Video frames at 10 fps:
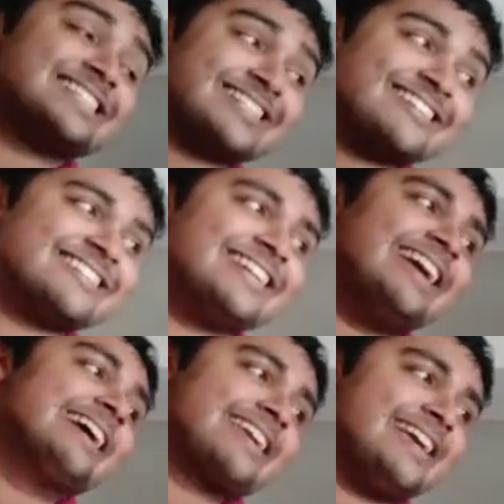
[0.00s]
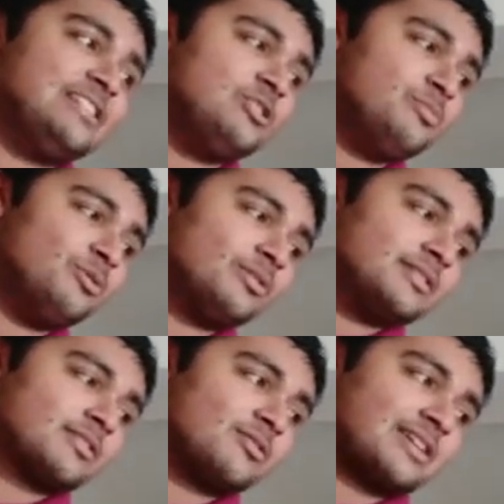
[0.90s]
certainly a k tuple because
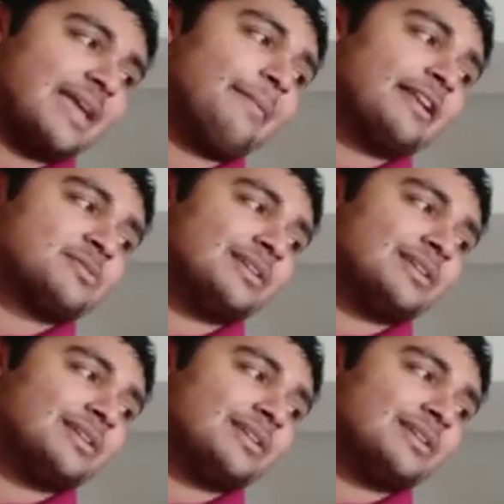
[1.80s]
it's got k minus 1